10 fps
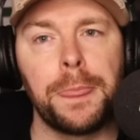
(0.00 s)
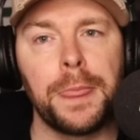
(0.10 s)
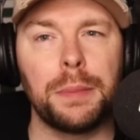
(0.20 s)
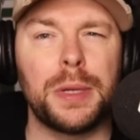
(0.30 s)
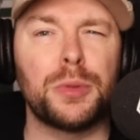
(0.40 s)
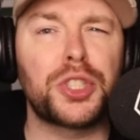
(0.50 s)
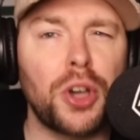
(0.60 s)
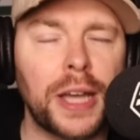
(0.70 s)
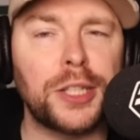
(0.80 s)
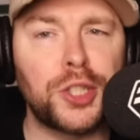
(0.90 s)
But it was
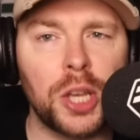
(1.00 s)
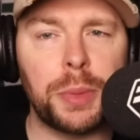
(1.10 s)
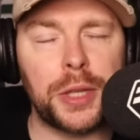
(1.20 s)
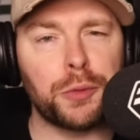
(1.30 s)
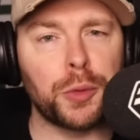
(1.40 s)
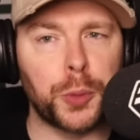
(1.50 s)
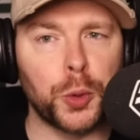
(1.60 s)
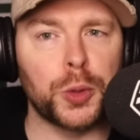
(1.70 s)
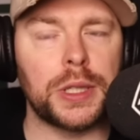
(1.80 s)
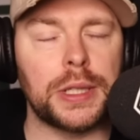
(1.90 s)
Sky Germany that
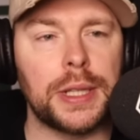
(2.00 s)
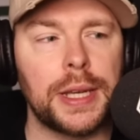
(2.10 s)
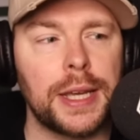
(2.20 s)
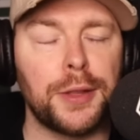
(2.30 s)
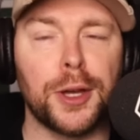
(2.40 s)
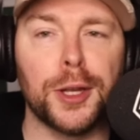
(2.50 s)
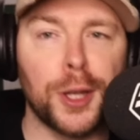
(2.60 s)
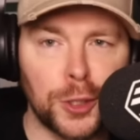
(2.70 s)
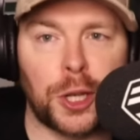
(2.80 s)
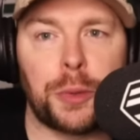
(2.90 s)
reported that
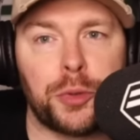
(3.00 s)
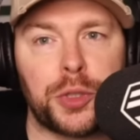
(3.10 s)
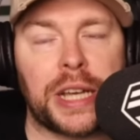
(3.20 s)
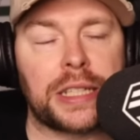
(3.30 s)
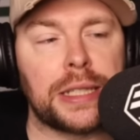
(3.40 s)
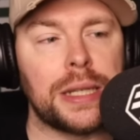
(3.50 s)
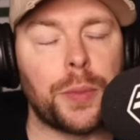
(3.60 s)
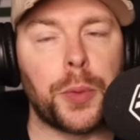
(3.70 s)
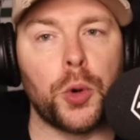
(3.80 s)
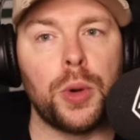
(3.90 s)
Alonso had rejected
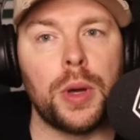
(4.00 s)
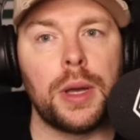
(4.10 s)
Liverpool